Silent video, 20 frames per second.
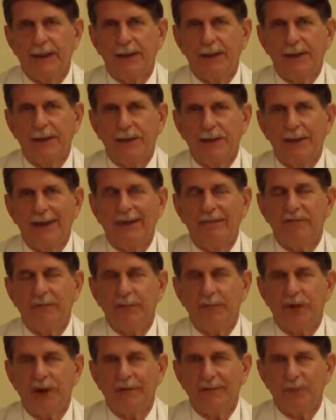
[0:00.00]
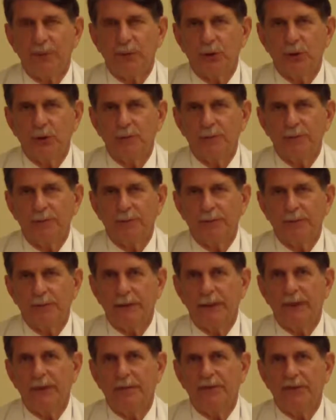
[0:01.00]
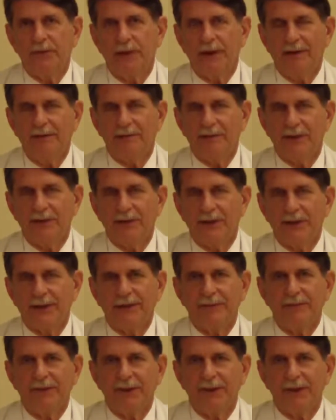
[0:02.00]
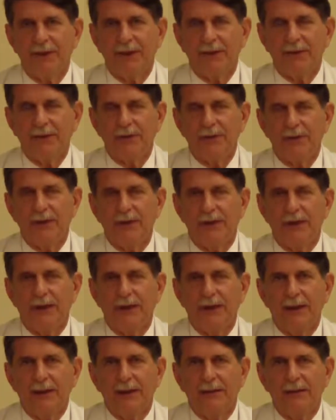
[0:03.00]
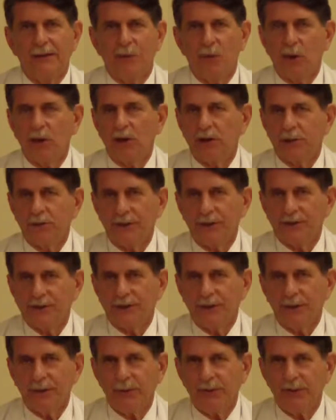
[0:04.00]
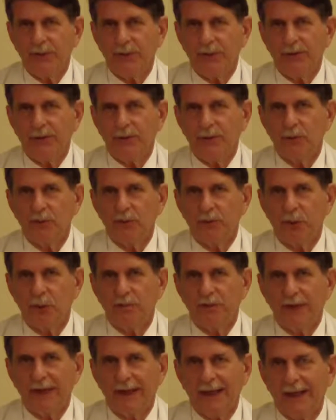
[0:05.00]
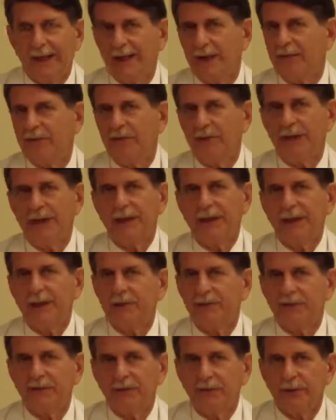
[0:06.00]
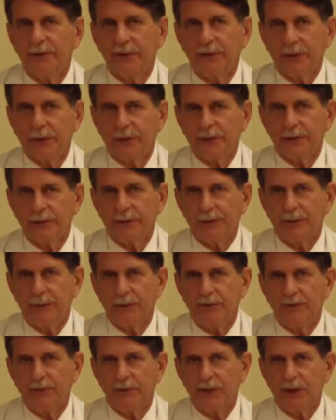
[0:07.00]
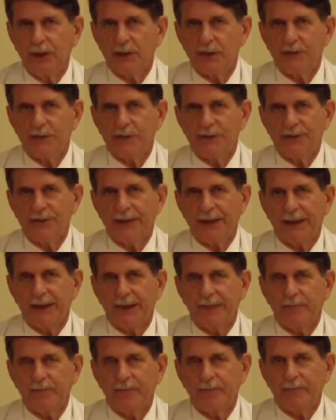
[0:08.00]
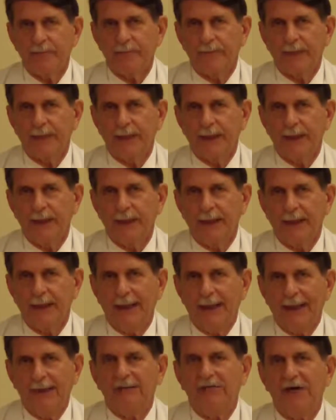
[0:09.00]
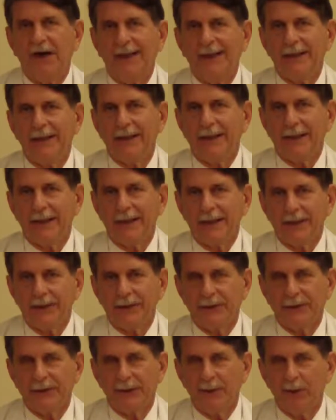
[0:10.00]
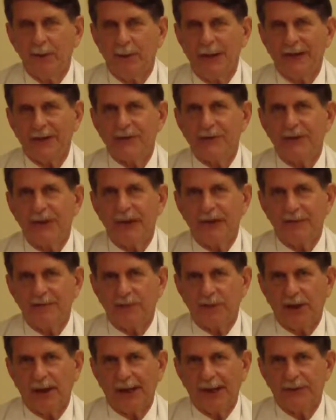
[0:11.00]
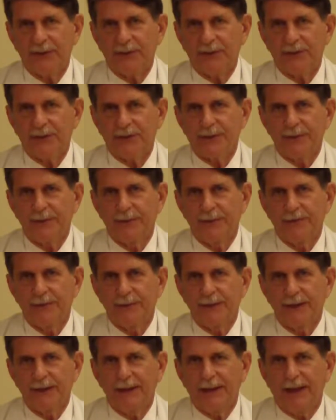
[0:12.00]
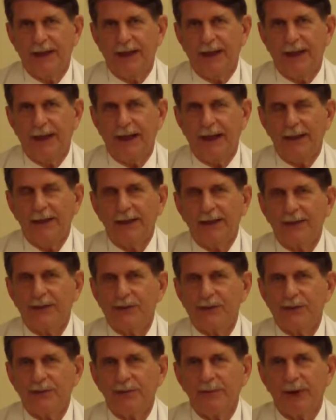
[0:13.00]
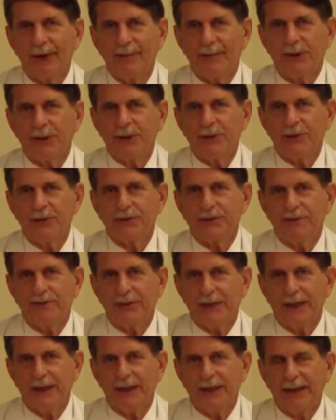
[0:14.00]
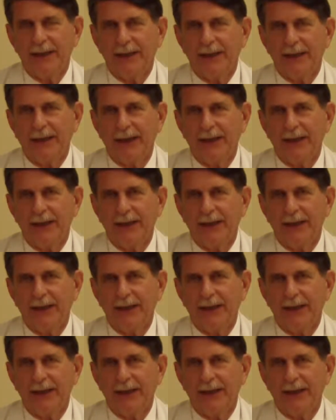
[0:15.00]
you'll have a private room. If you have a significant other, uh, they're welcome to stay with you in the room overnight every day of your admission, of your hospital stay. And finally, I'd like to tell you my style of practice. I like to see my patients every day